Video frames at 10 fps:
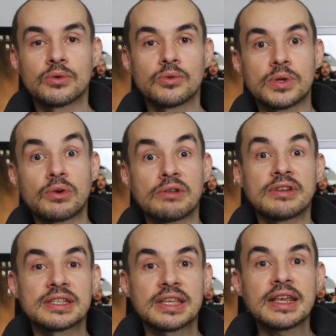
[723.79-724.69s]
Without even
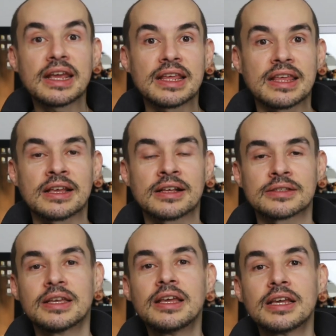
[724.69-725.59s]
saying anything else.
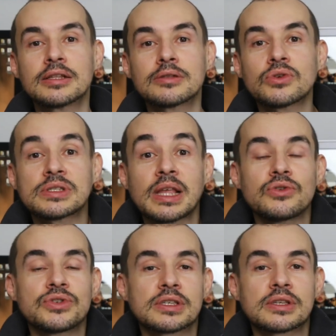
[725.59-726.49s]
It looks like you're
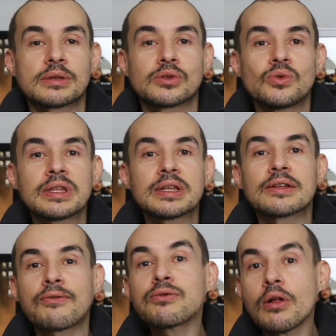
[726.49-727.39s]
just doing it
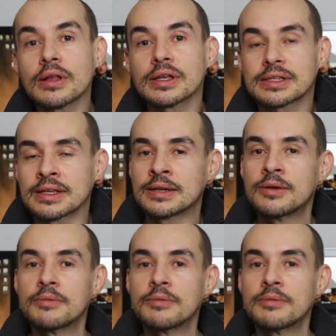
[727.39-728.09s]
flawlessly,